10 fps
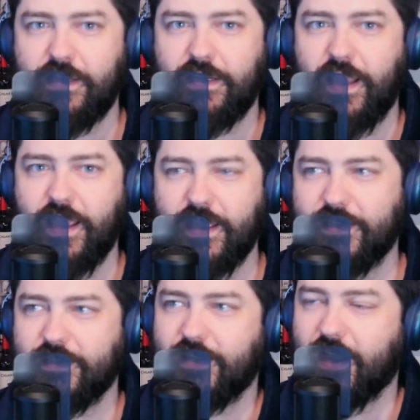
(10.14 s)

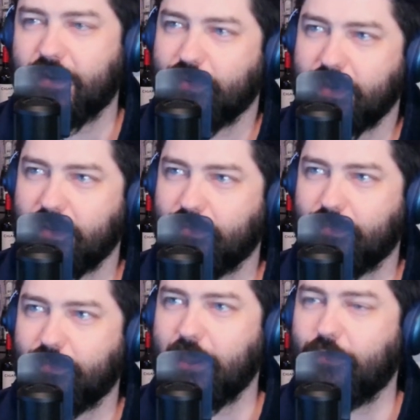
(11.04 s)
And God,
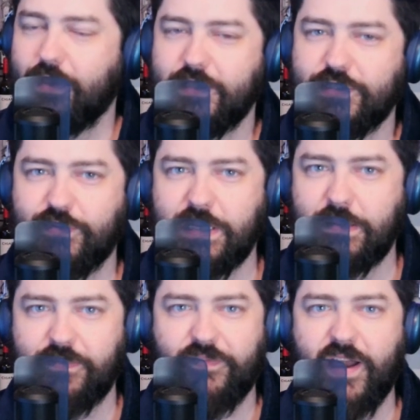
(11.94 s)
we
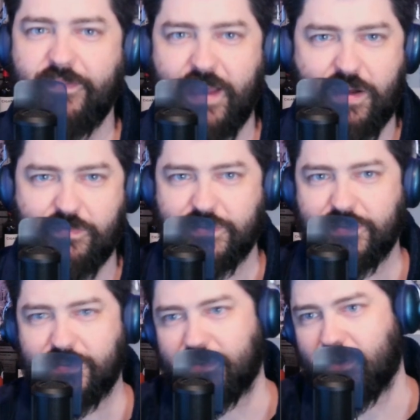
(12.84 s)
streamed 5 hours
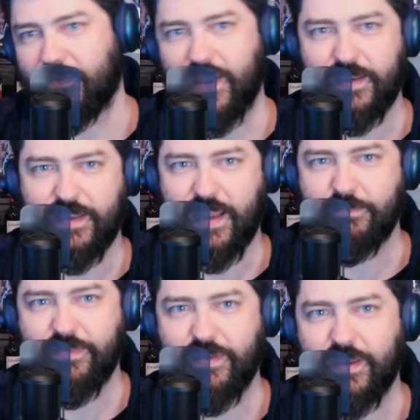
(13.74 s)
on that
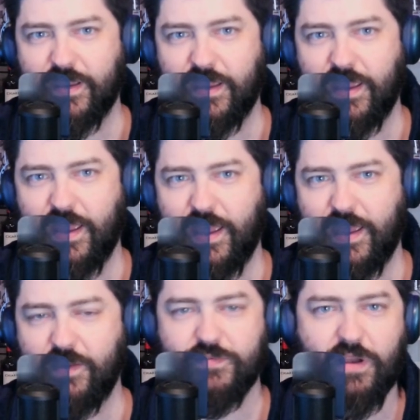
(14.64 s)
damn thing,
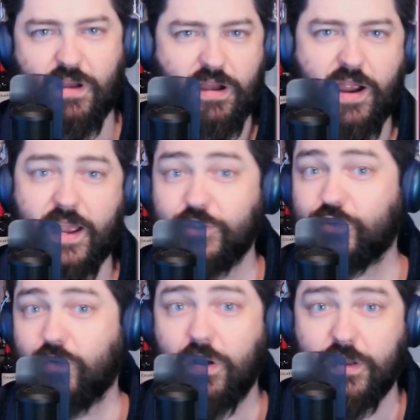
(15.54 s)
and it was I got
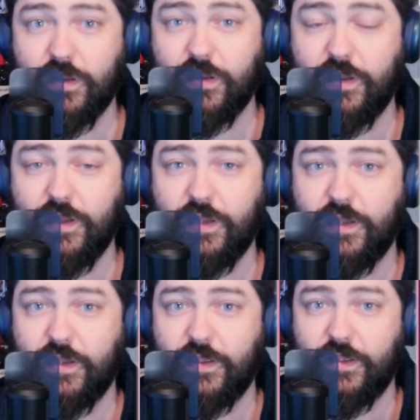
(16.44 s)
drunk.
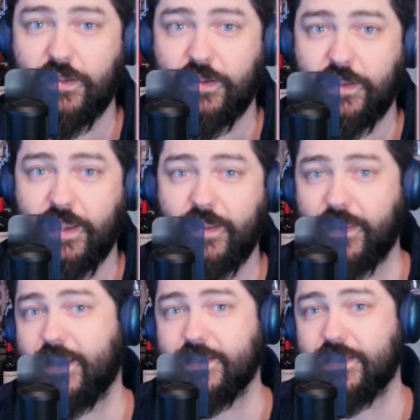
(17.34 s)
Getting the
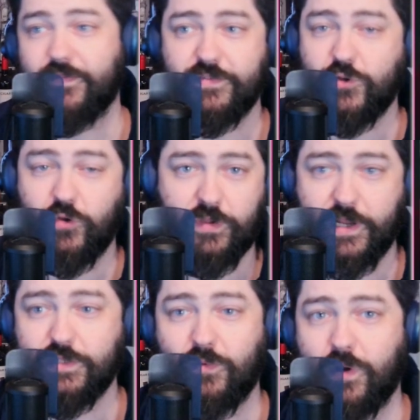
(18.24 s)
kids out for school the
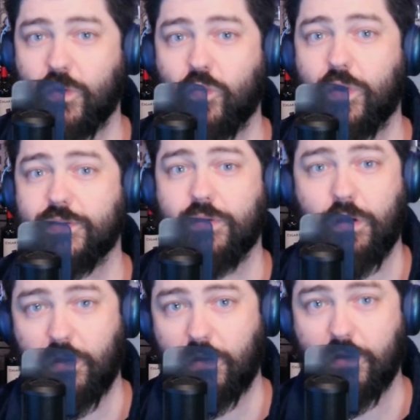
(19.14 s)
next morning was
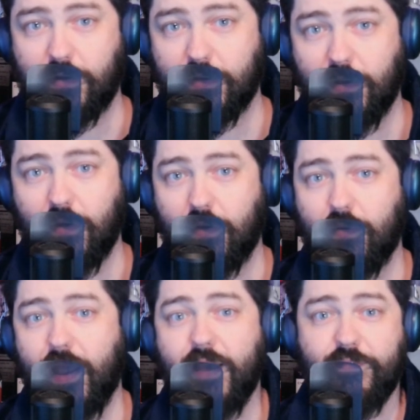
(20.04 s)
hard. Oh
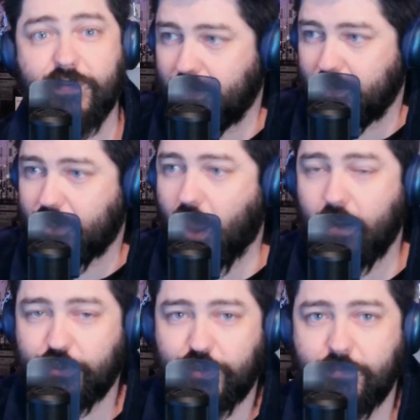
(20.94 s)
heaven,
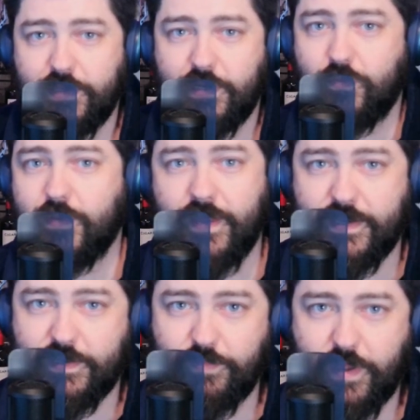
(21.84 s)
Donald Trump didn't win
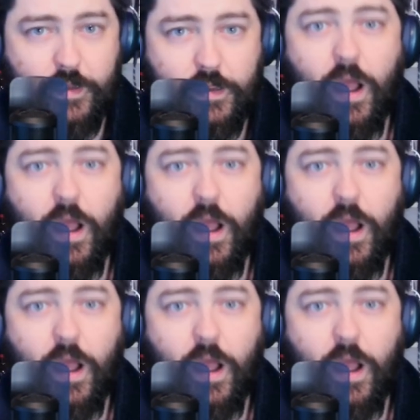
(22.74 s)
that debate.